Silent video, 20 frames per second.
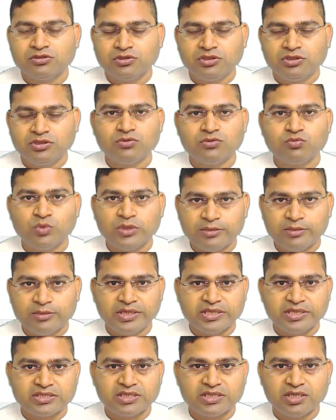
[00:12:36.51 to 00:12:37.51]
So this is very
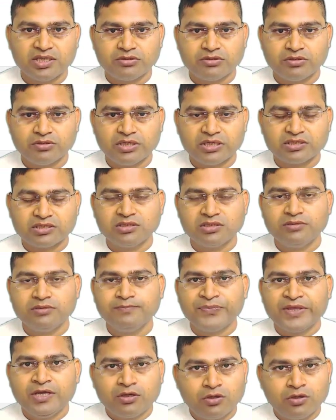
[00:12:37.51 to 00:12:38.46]
basic introduction.